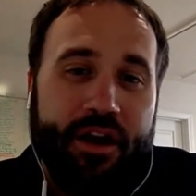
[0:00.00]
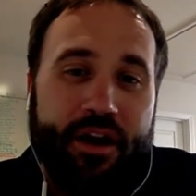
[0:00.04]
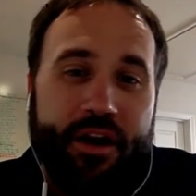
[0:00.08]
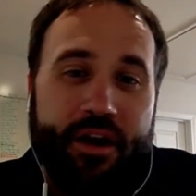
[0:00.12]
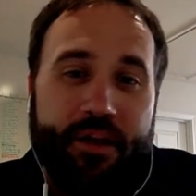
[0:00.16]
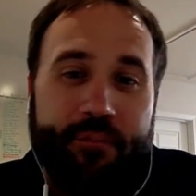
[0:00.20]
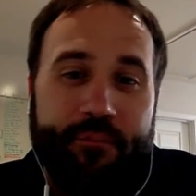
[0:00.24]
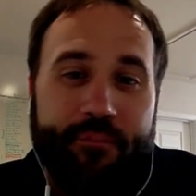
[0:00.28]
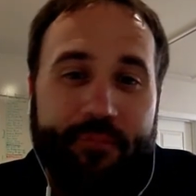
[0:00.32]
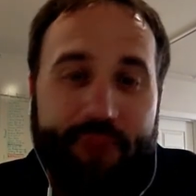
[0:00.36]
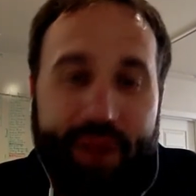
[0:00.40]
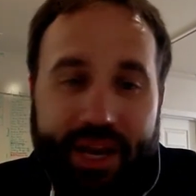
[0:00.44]

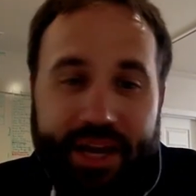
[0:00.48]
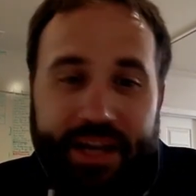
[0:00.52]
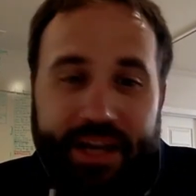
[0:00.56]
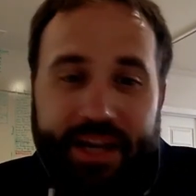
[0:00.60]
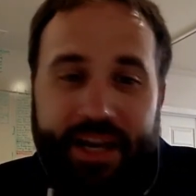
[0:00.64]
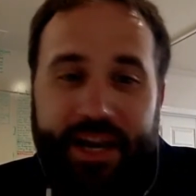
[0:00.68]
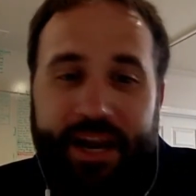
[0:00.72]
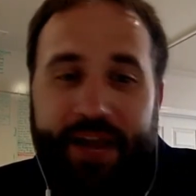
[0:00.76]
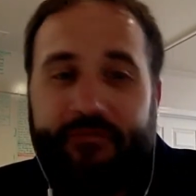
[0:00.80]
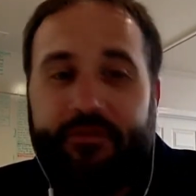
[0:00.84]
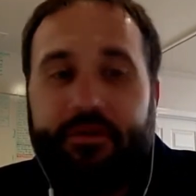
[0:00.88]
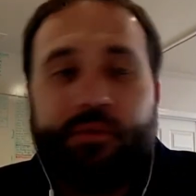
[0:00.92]
Meeting
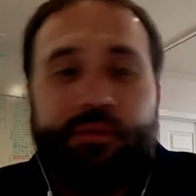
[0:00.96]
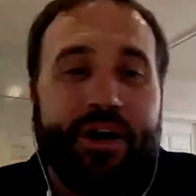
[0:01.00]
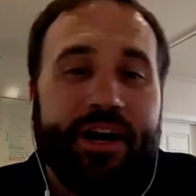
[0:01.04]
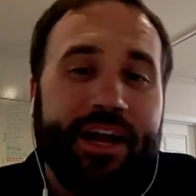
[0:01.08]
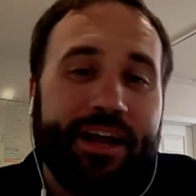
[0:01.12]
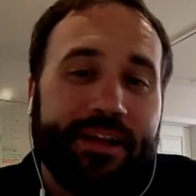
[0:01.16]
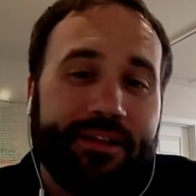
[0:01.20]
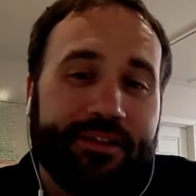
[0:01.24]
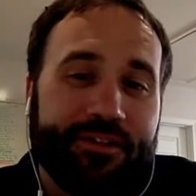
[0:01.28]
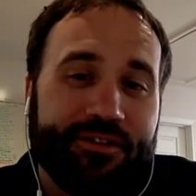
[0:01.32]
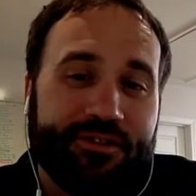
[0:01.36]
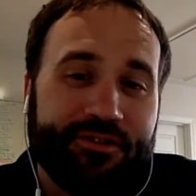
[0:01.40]
everyone
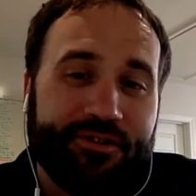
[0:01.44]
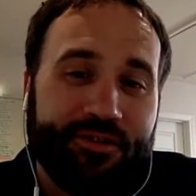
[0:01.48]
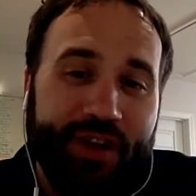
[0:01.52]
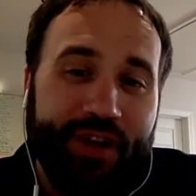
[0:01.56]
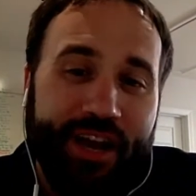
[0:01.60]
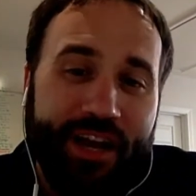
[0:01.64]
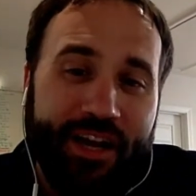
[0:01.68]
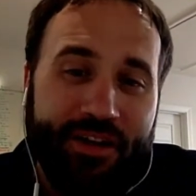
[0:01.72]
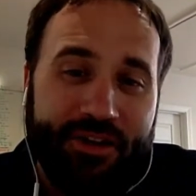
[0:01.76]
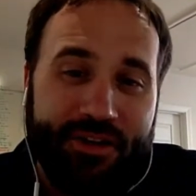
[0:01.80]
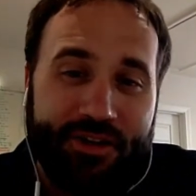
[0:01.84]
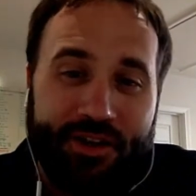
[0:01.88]
at the
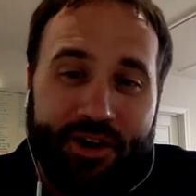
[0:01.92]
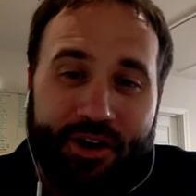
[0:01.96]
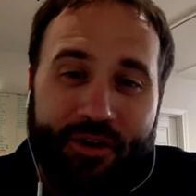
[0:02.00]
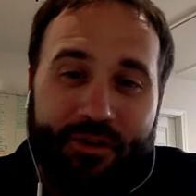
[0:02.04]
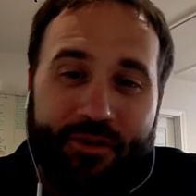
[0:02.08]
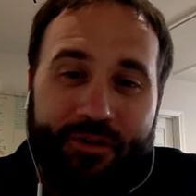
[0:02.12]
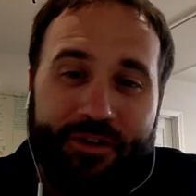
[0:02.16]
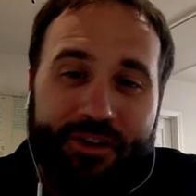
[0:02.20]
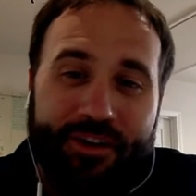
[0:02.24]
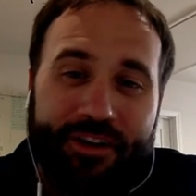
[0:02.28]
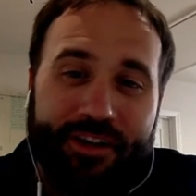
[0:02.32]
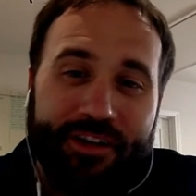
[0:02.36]
trade
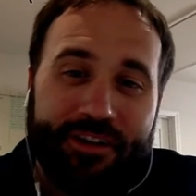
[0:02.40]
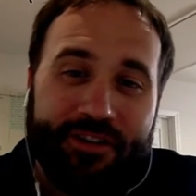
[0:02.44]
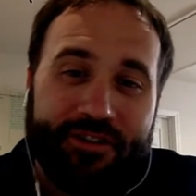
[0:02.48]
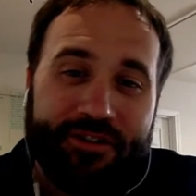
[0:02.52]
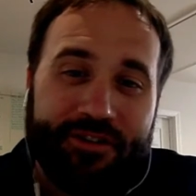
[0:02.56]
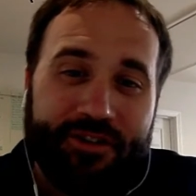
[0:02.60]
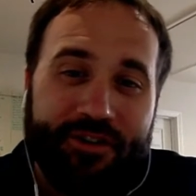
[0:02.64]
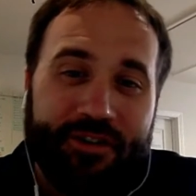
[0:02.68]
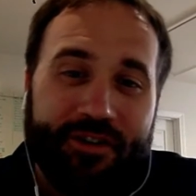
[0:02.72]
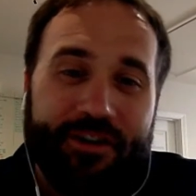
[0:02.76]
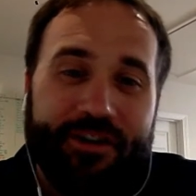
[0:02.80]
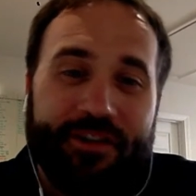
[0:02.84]
show can
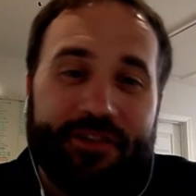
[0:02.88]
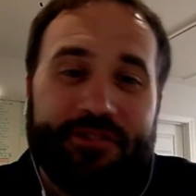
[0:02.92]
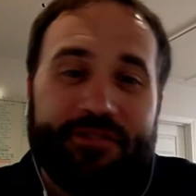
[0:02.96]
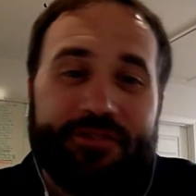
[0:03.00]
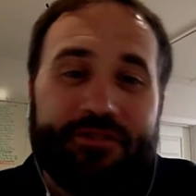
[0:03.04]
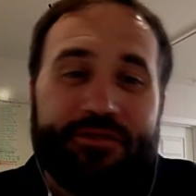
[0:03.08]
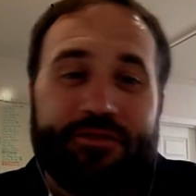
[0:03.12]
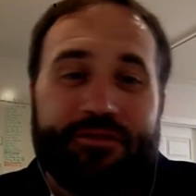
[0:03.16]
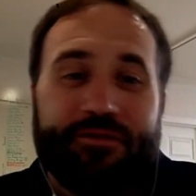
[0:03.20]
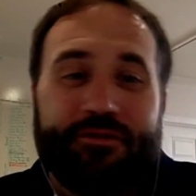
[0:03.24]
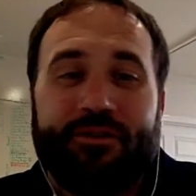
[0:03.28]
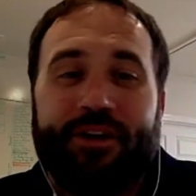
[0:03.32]
turn
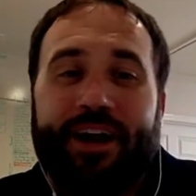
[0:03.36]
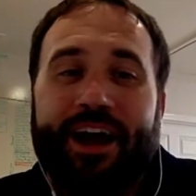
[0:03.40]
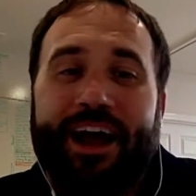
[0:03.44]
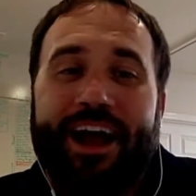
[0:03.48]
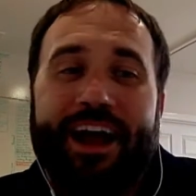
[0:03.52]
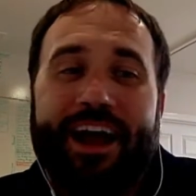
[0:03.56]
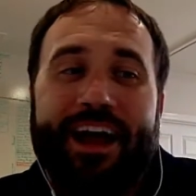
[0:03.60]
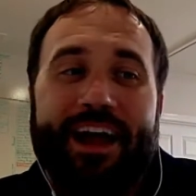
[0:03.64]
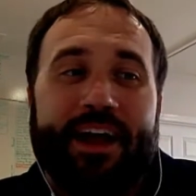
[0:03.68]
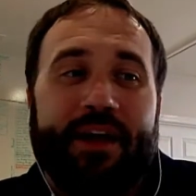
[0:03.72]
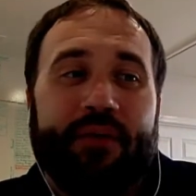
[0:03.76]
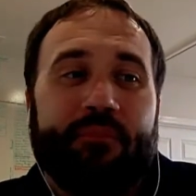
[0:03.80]
into
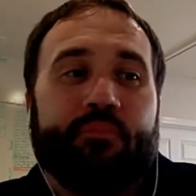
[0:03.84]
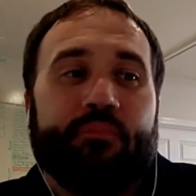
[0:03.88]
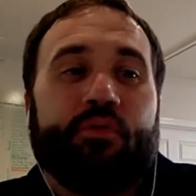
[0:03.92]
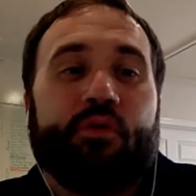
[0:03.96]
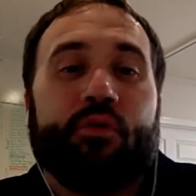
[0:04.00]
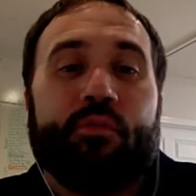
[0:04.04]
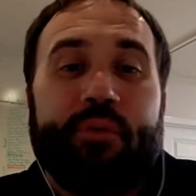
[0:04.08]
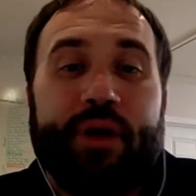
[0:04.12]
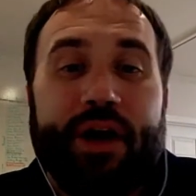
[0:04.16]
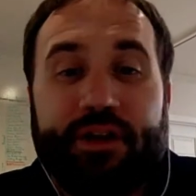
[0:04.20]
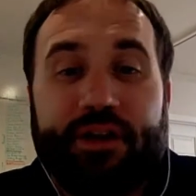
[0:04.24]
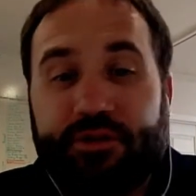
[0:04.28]
a
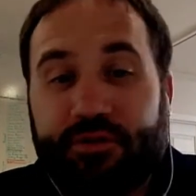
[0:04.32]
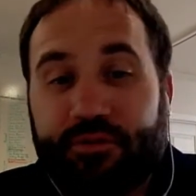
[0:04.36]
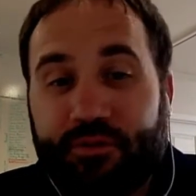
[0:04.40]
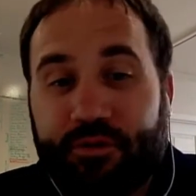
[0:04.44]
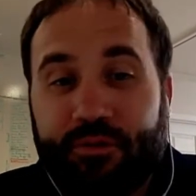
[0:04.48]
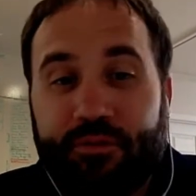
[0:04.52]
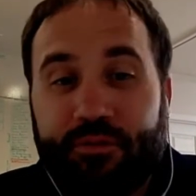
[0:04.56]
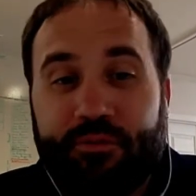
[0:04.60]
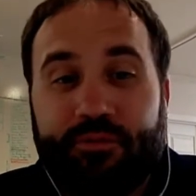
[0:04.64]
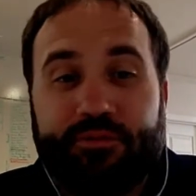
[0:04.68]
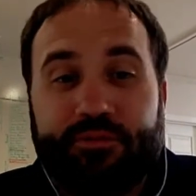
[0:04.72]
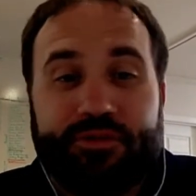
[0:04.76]

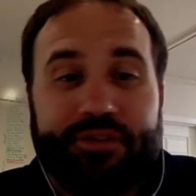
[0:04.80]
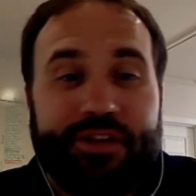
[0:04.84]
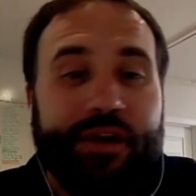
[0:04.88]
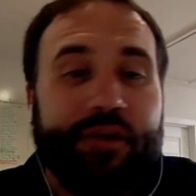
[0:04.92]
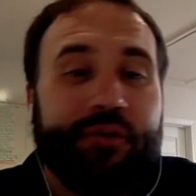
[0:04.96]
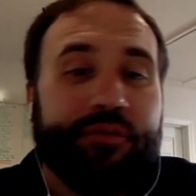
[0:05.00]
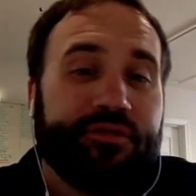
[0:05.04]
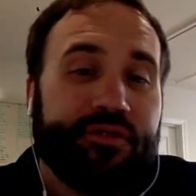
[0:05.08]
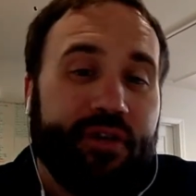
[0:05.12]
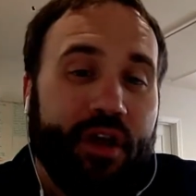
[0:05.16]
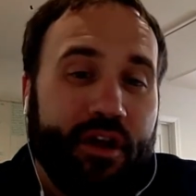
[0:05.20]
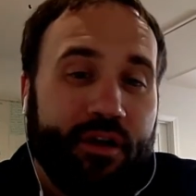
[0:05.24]
perpetual
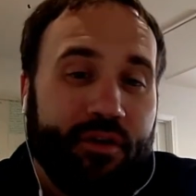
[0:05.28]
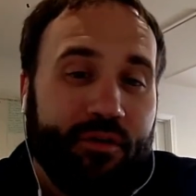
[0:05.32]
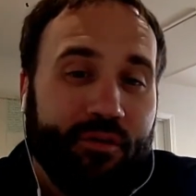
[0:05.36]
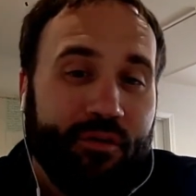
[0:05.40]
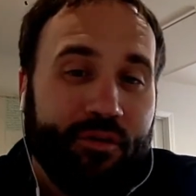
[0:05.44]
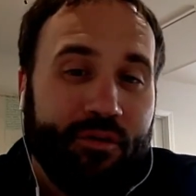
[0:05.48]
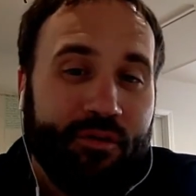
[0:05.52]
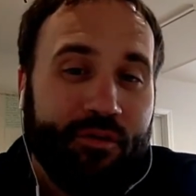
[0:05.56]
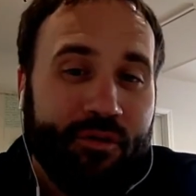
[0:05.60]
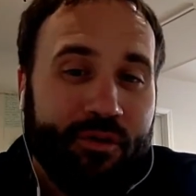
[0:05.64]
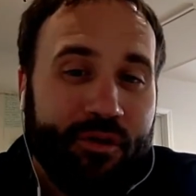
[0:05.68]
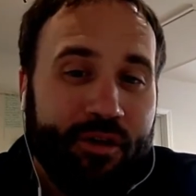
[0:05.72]
sales
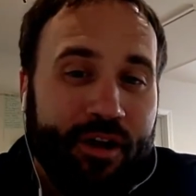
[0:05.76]
cycle